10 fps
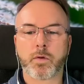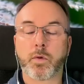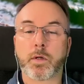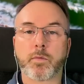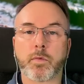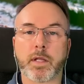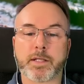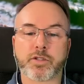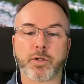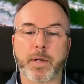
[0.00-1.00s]
Well,
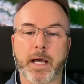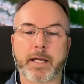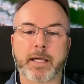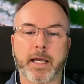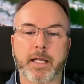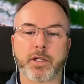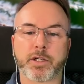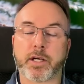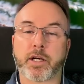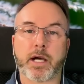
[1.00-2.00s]
let's go back and look
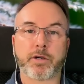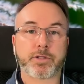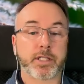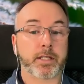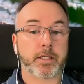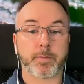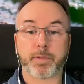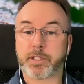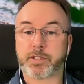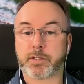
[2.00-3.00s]
at our housing
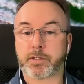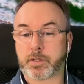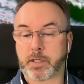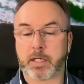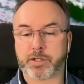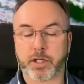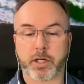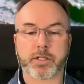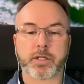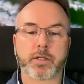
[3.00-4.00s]
completions uh,
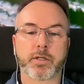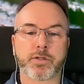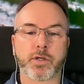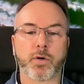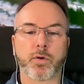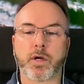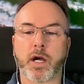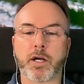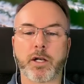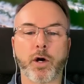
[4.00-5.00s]
chart. So,
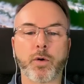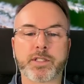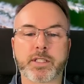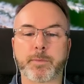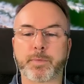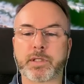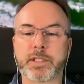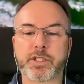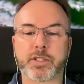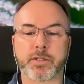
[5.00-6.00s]
our lowest
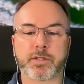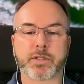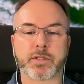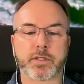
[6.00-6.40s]
completions